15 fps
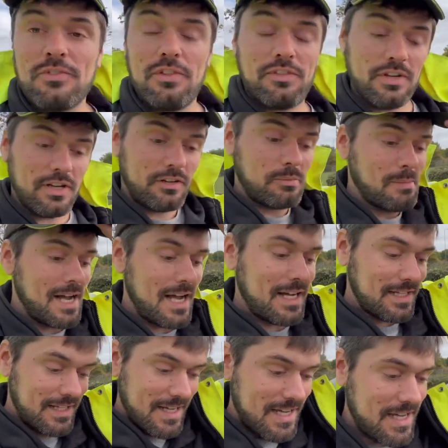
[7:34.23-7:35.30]
to First
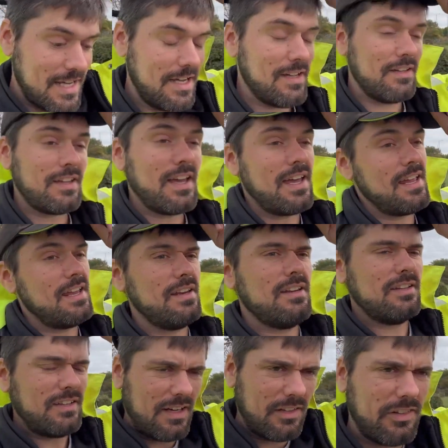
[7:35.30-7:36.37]
Market,
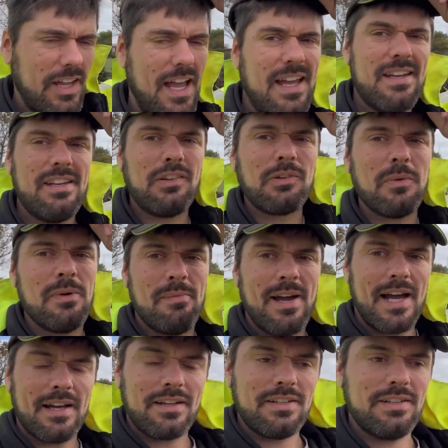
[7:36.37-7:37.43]
and did I say Andy's coming
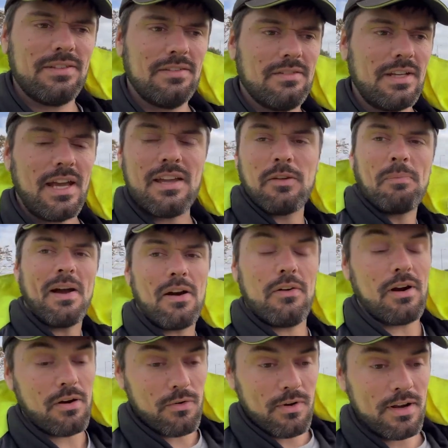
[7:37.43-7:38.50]
back? Yeah, he's power
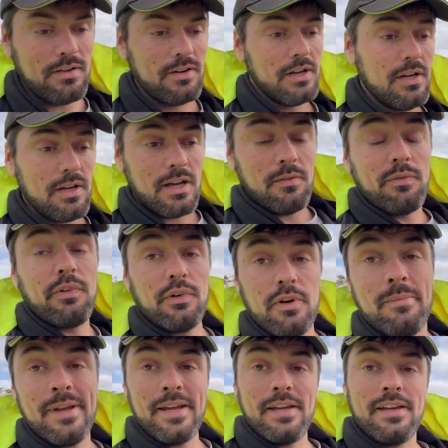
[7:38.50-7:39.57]
hour in, in front
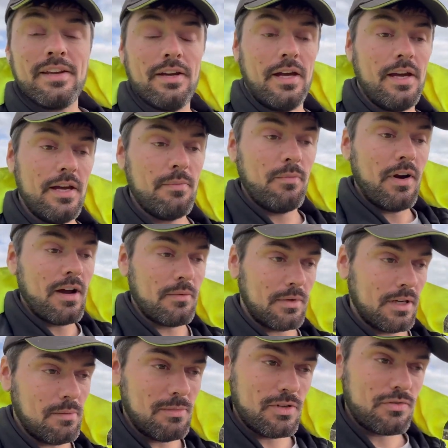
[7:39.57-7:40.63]
of me um, where I'm
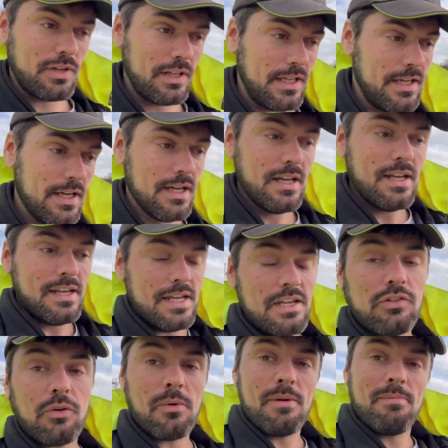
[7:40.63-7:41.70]
going to be drilling.
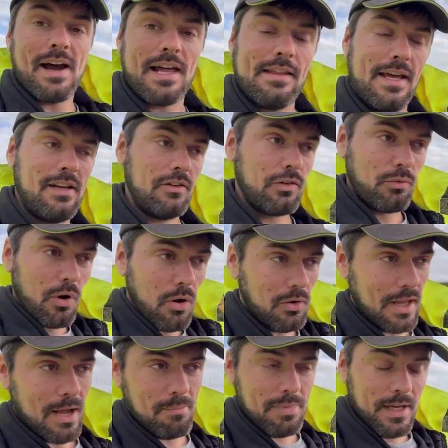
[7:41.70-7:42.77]
He's coming back then to
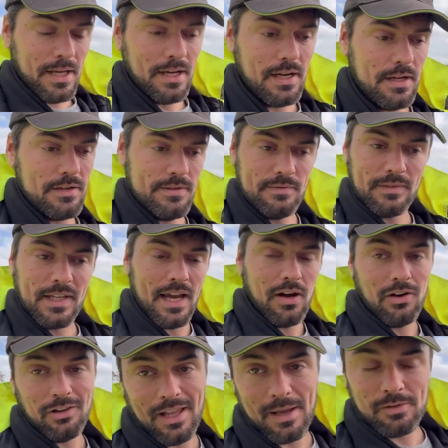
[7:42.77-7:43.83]
roll that pit and get
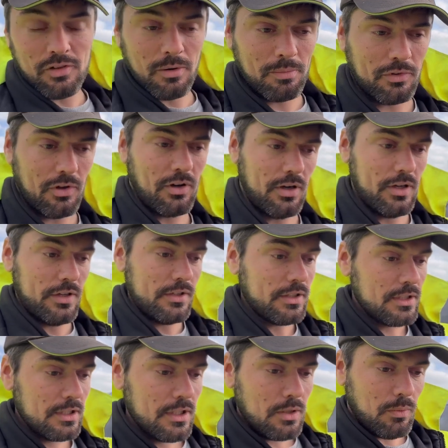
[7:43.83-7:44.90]
all that job sorted,
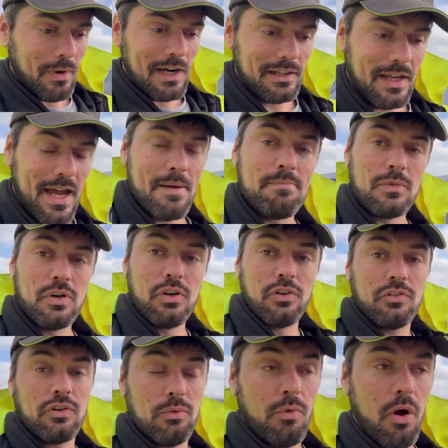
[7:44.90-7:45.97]
while Em
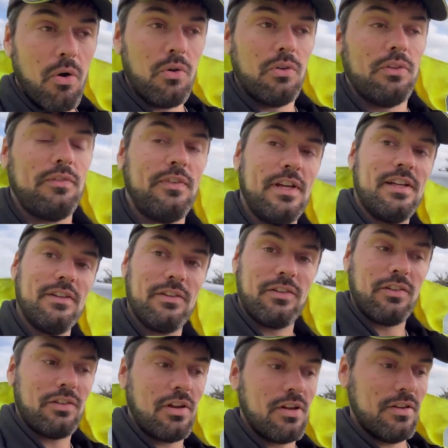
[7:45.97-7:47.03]
goes to roll the
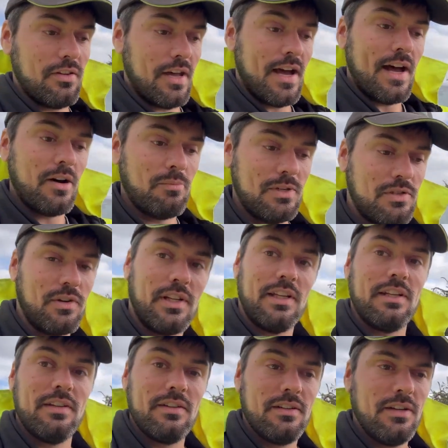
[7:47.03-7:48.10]
fields that I'll be
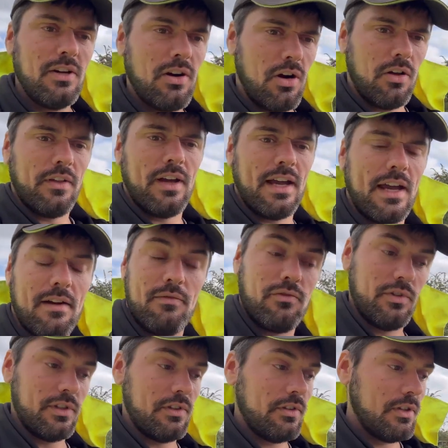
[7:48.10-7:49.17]
drilling, or that I have
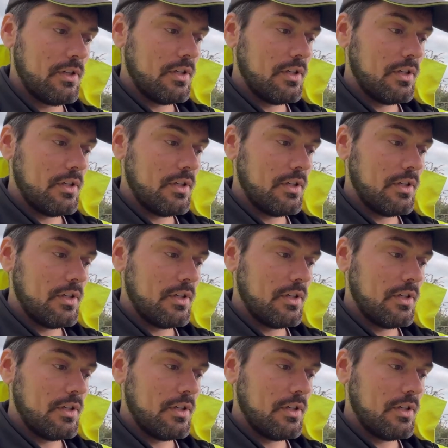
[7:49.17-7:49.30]
drilled.